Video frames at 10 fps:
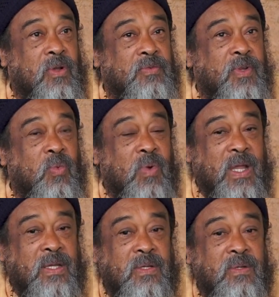of the
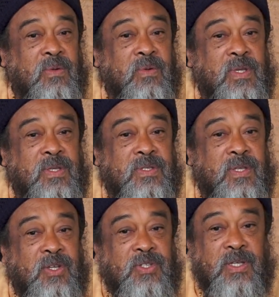one who is
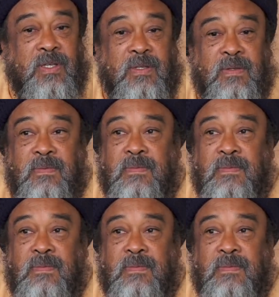searching?